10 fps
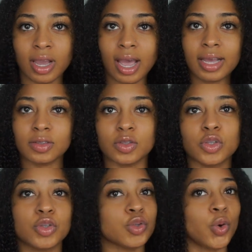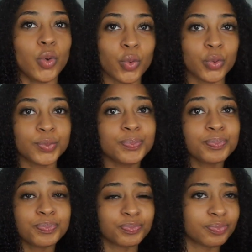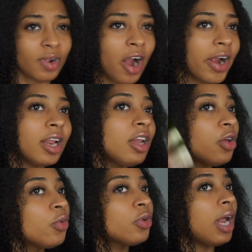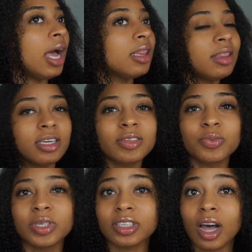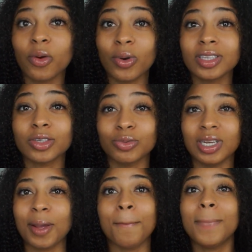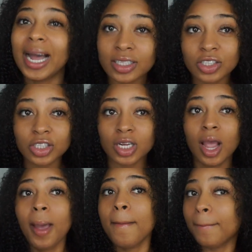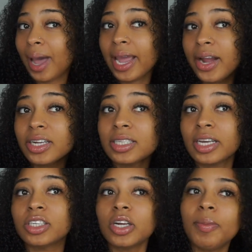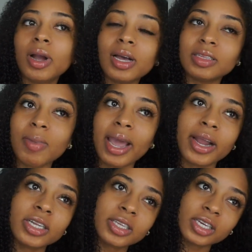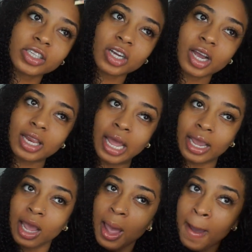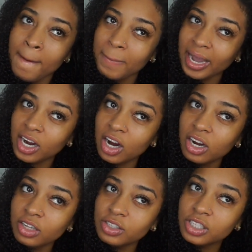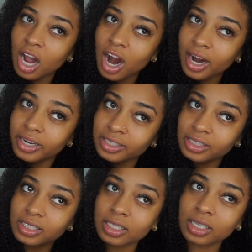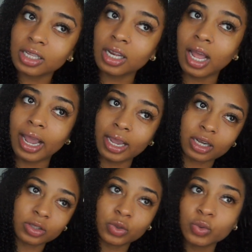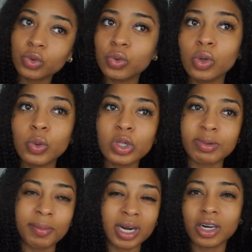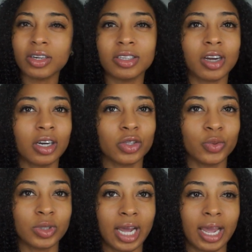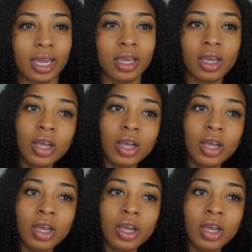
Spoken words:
guys, so I already knew that this was not going to really match my hair texture, because my hair texture, like, my curls aren't like too loose, but my curls aren't too tight.